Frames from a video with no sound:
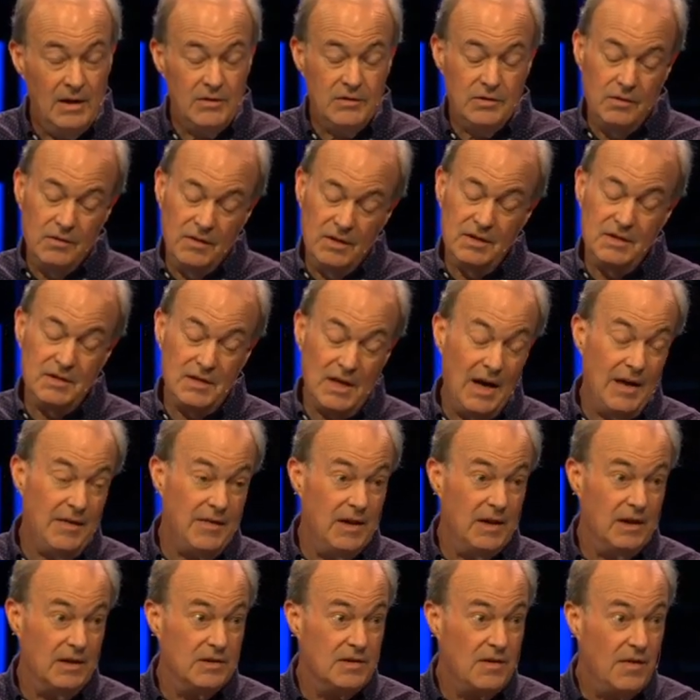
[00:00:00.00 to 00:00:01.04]
And so this, I
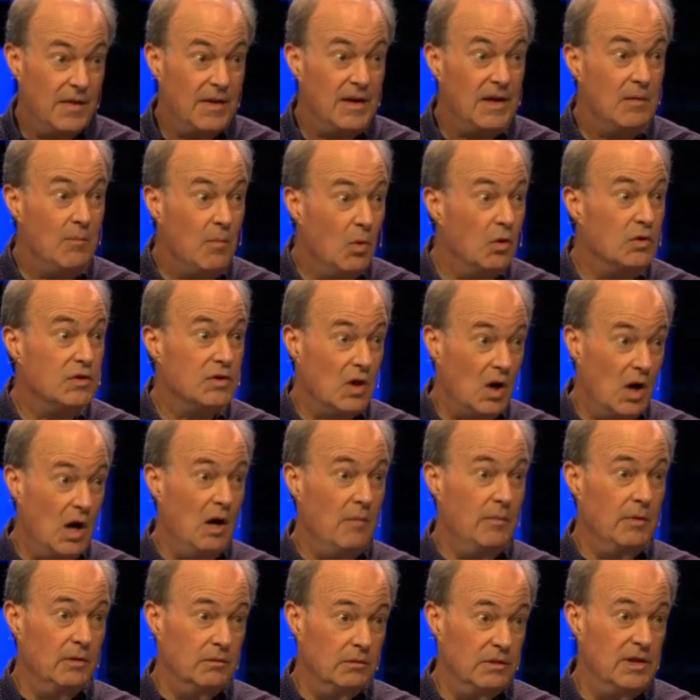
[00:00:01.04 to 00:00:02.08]
think, is the most
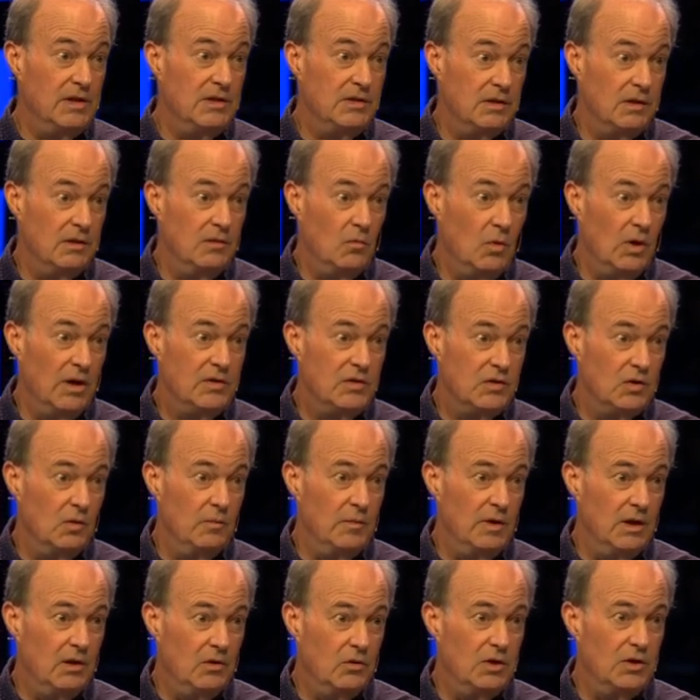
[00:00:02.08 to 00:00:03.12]
common reason why so
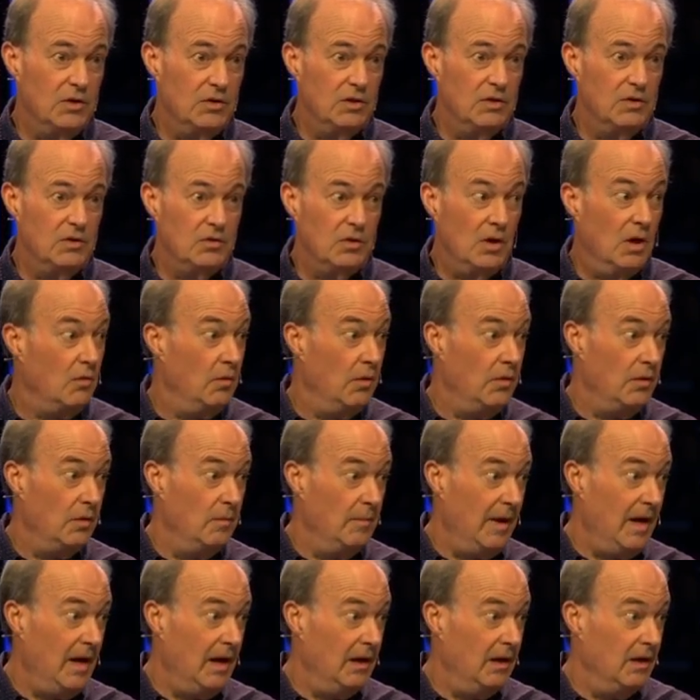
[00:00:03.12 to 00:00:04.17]
many Christians struggle with
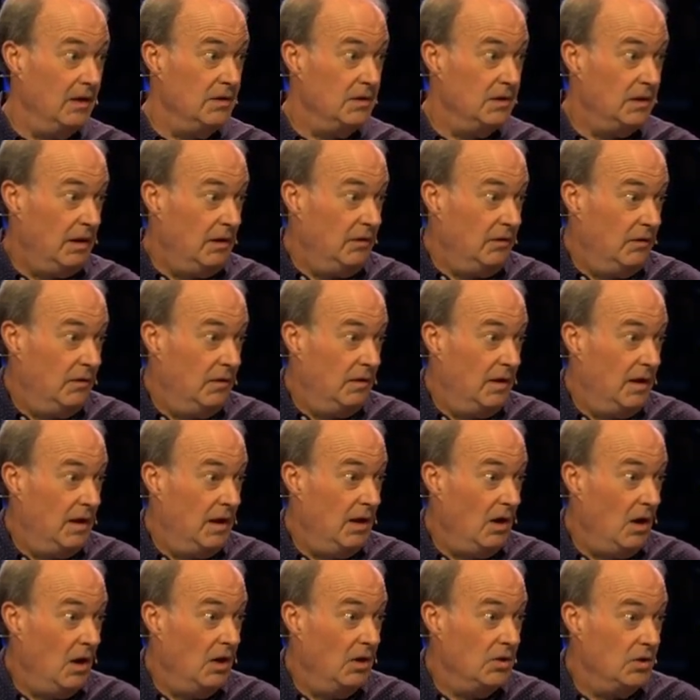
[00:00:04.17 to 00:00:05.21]
their baggage, is
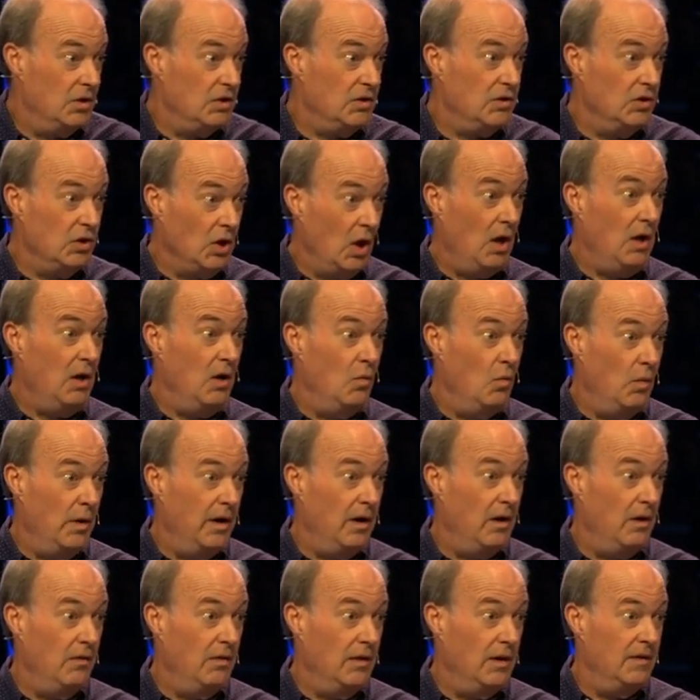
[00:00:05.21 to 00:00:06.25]
they are just not
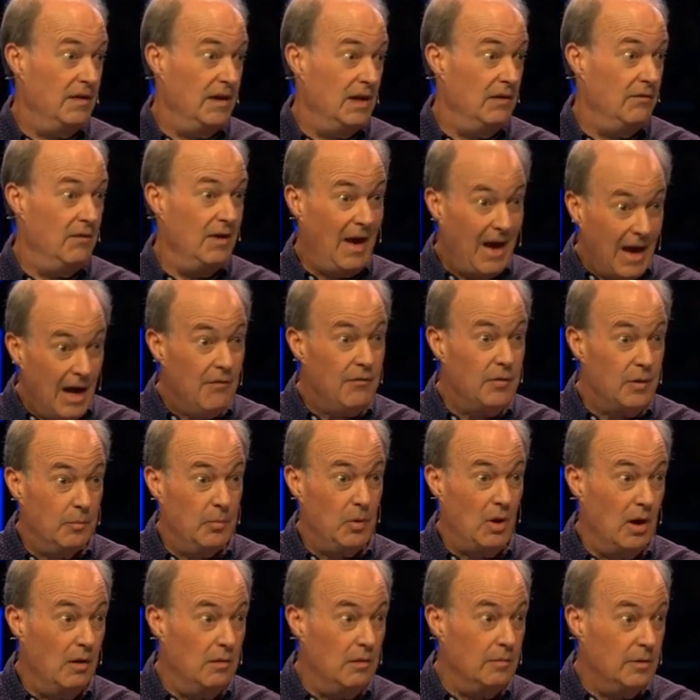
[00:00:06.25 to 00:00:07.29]
aware that they even have the
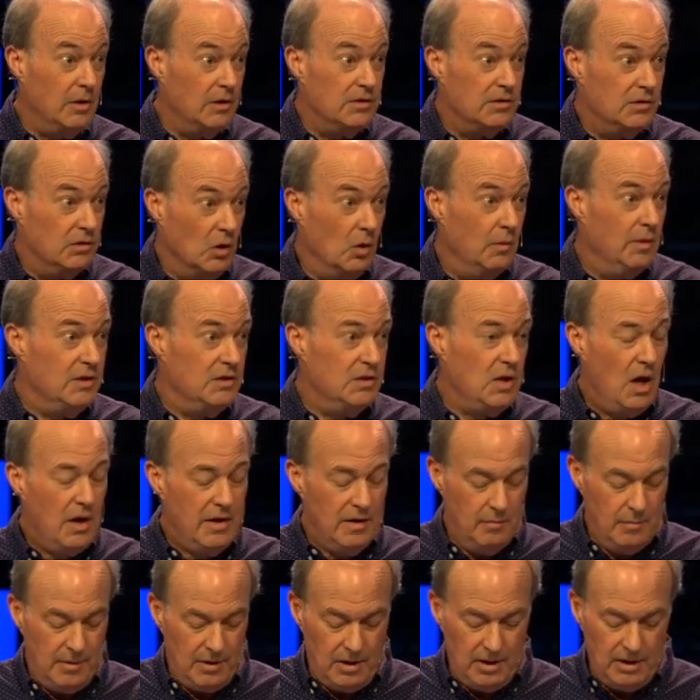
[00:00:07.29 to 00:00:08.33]
problem because nobody's
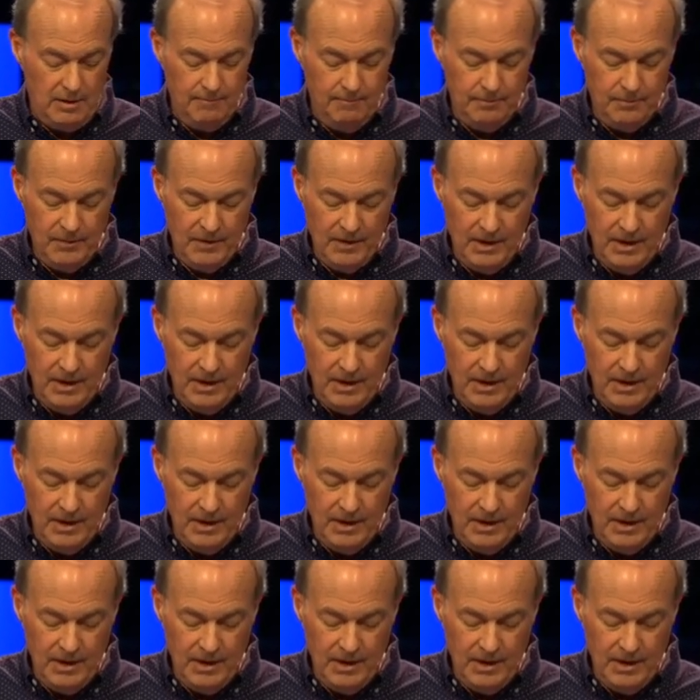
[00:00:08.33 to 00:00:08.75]
talking about it.